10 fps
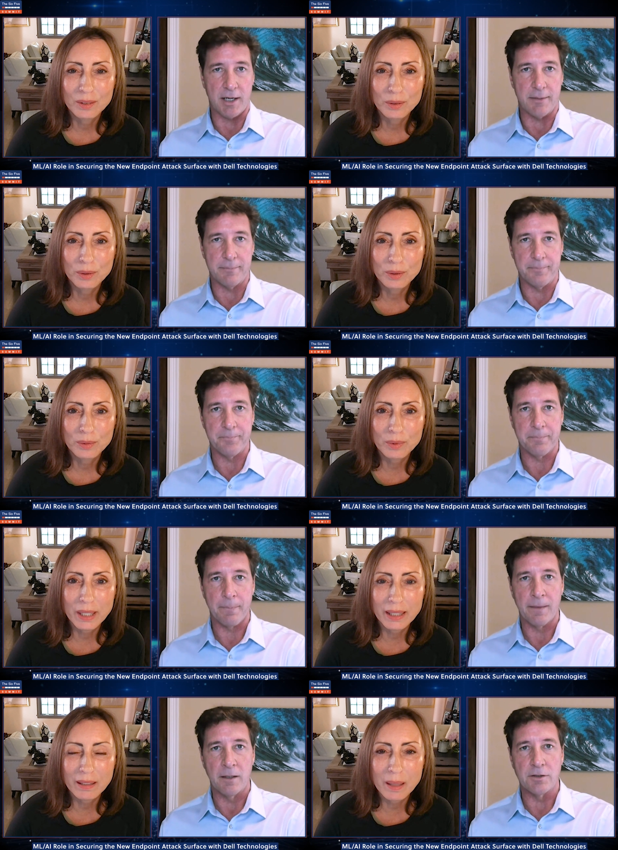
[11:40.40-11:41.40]
Speaker 1: time.
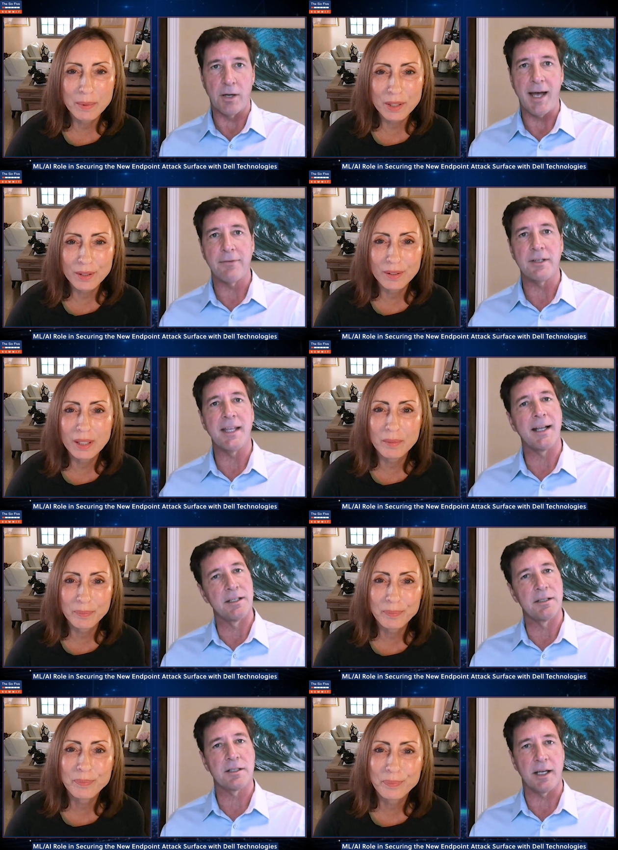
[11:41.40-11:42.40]
Right. Absolutely. So having that
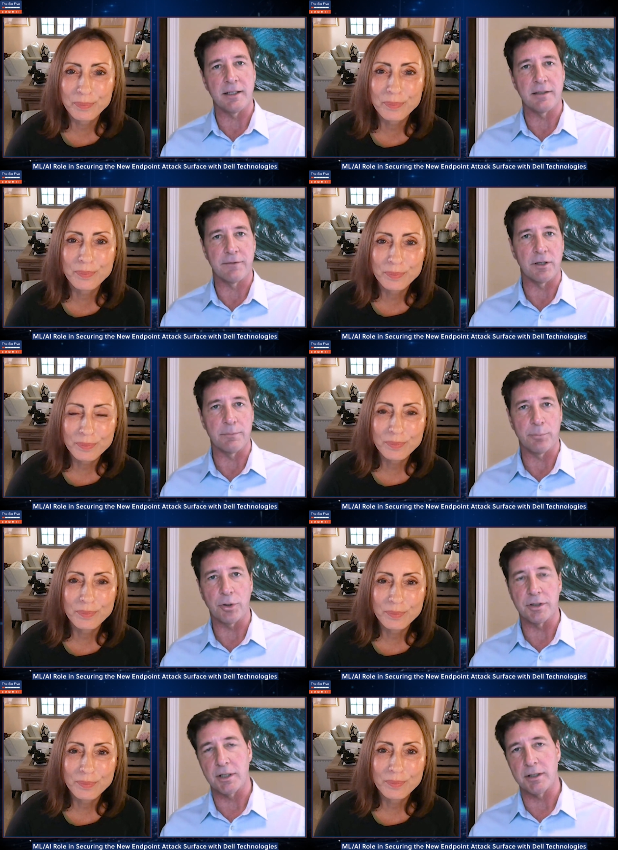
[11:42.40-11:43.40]
insight is very
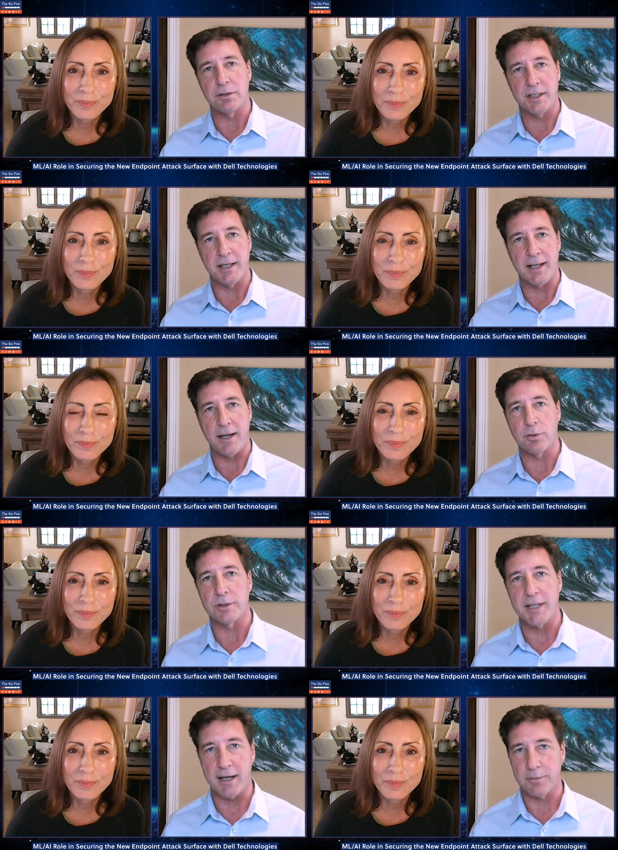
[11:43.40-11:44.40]
important to understand how
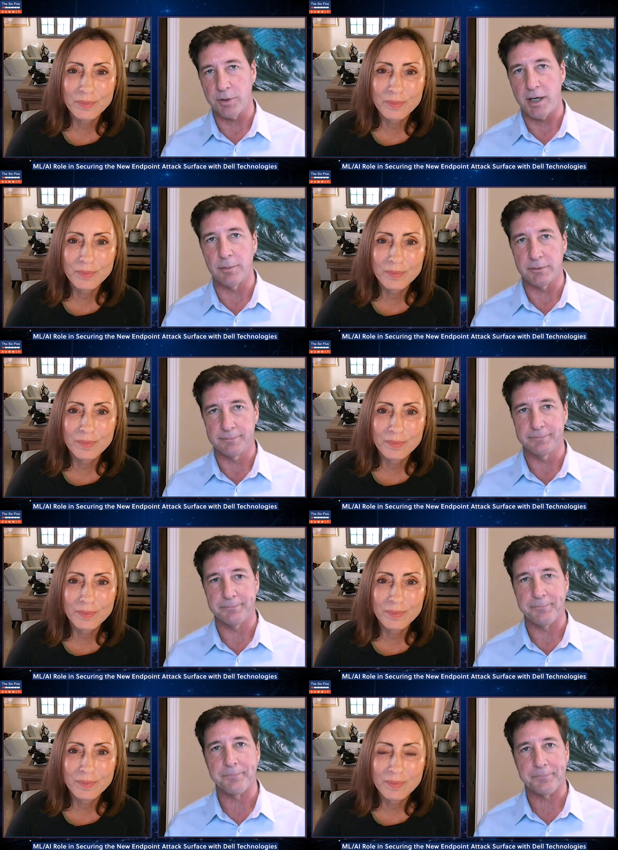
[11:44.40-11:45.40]
you attack the problem.
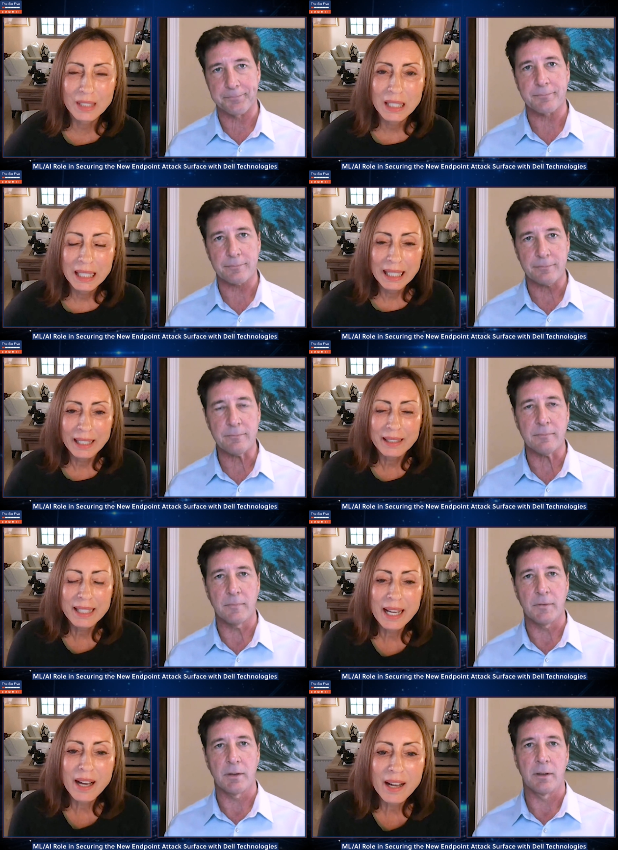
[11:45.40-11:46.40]

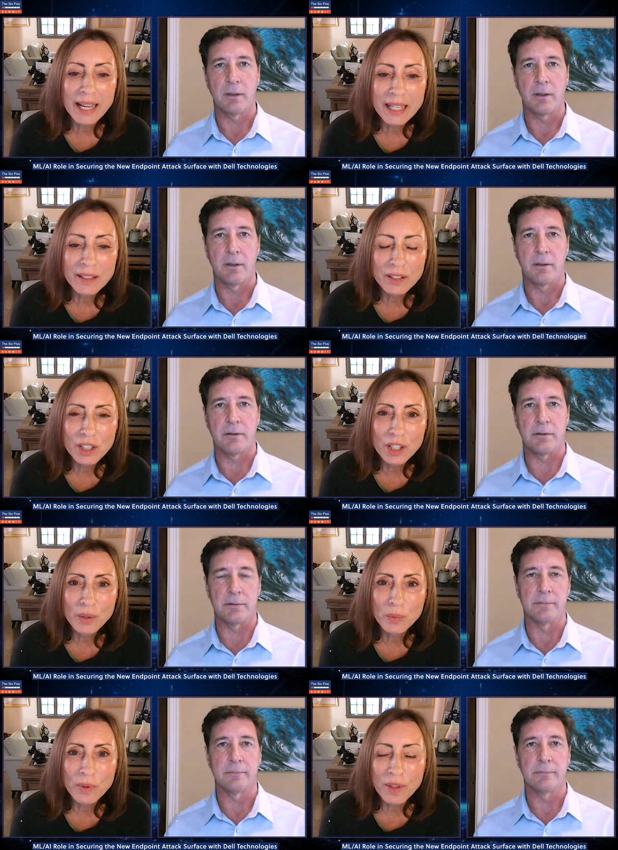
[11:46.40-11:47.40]
Speaker 2: Yeah, and you
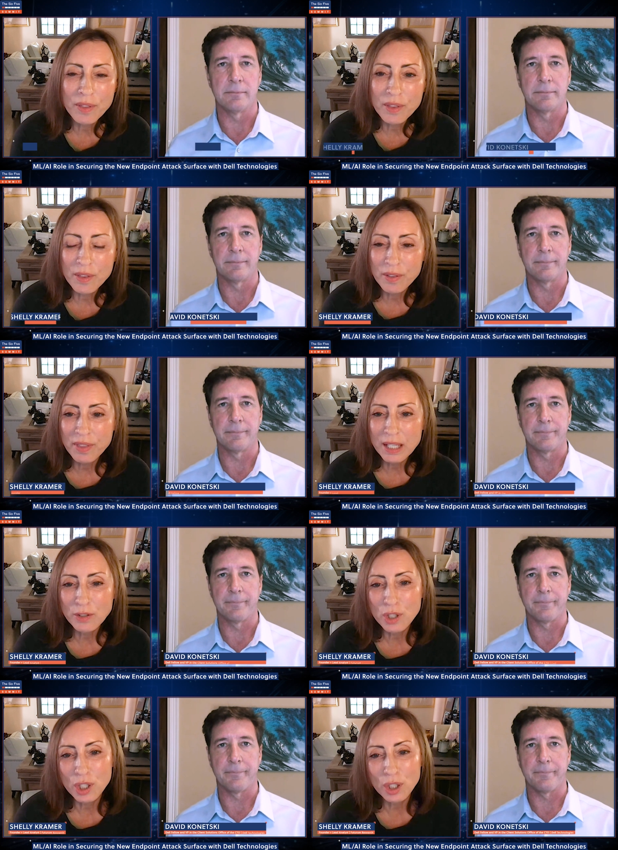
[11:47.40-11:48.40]
know the the
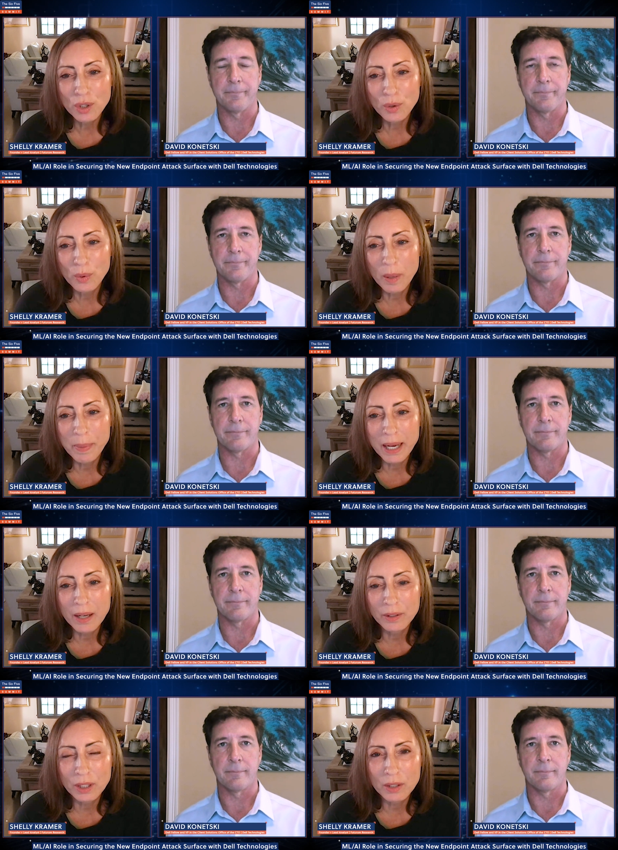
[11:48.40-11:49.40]
thing too
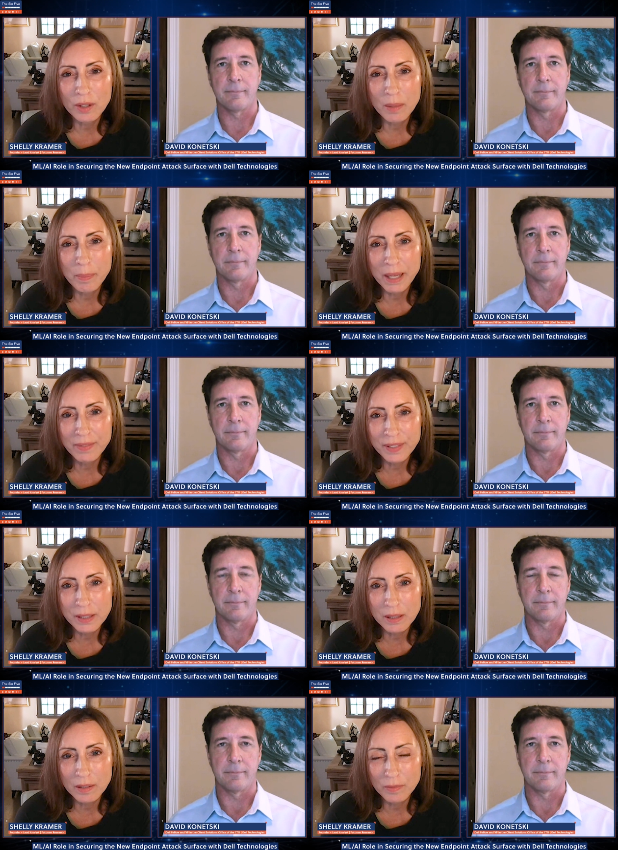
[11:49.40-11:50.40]
about the
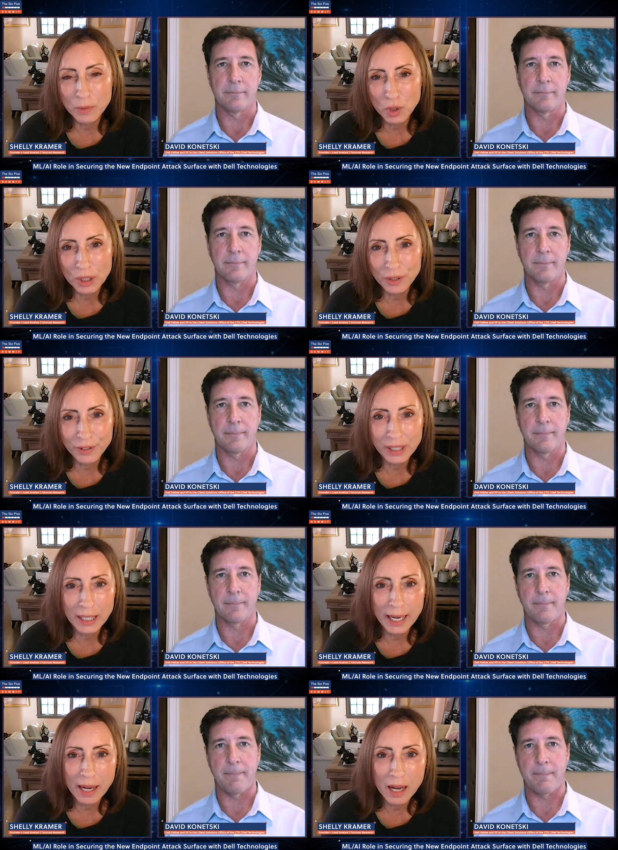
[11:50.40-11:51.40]
benefits of machine learning
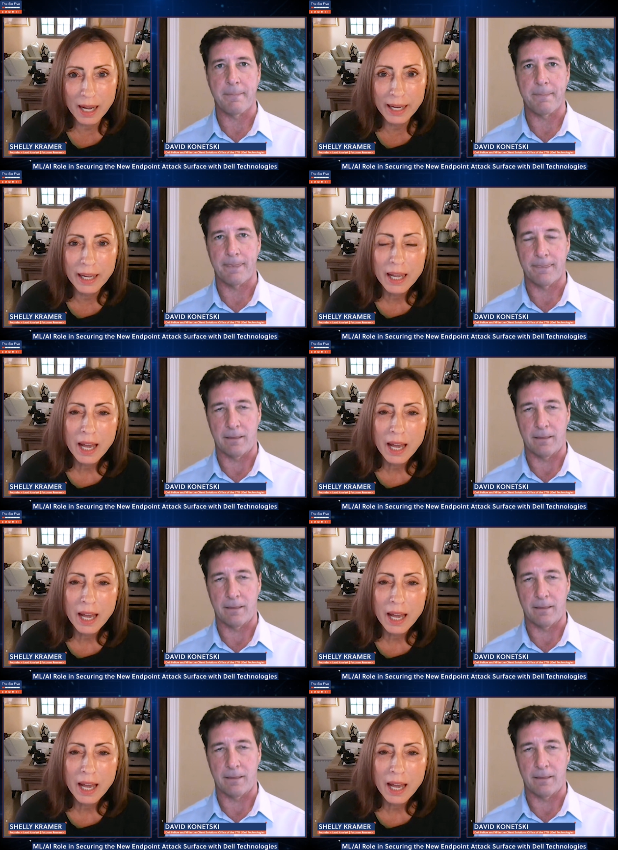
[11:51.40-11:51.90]
and AI